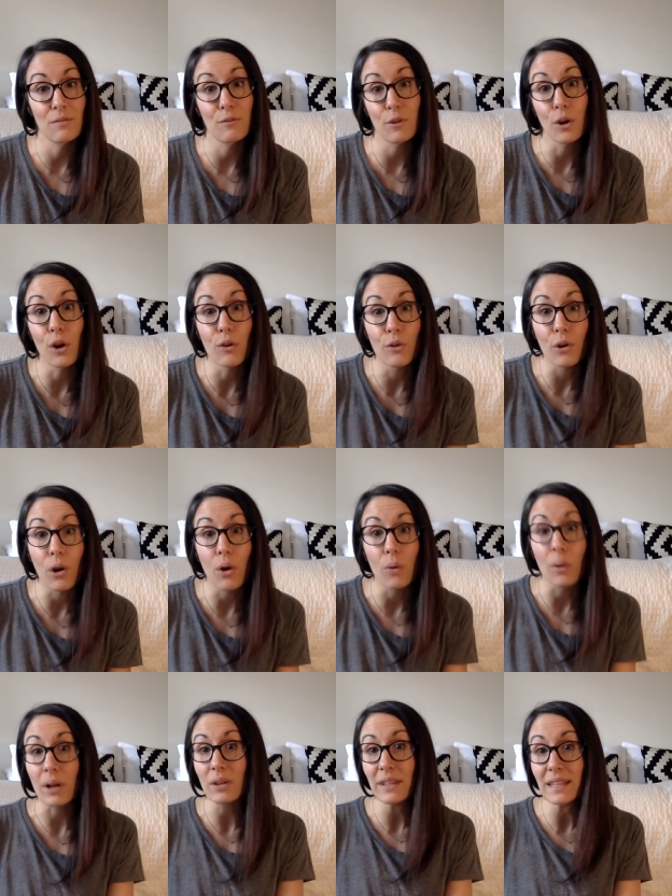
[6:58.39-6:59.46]
for overall
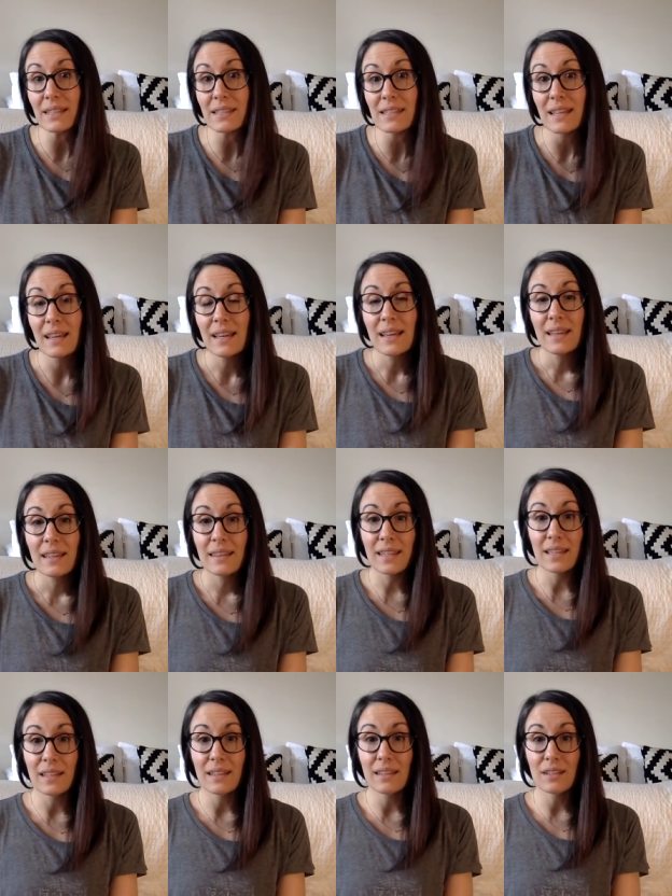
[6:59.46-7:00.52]
wellness,
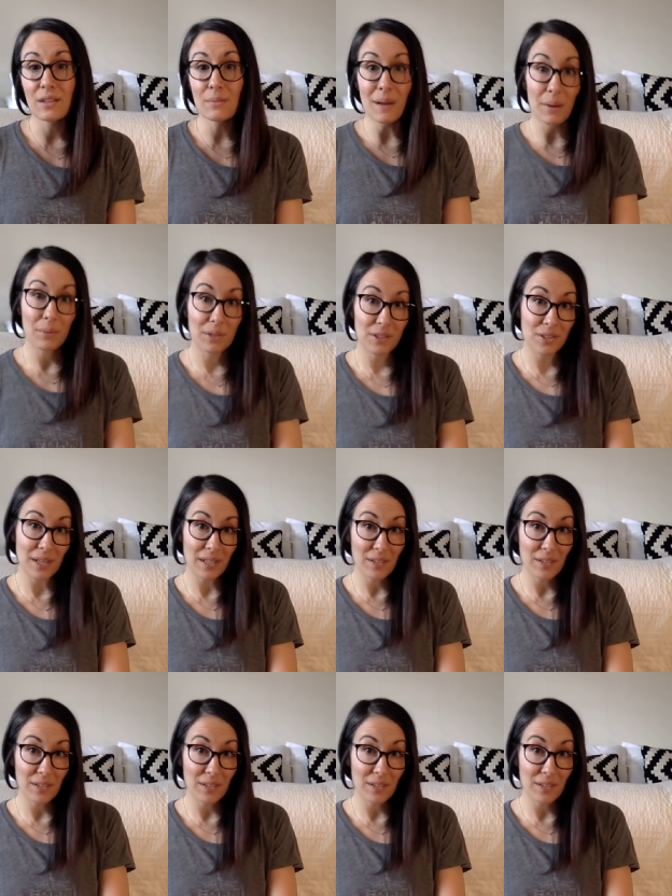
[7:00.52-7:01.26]
then you might want to try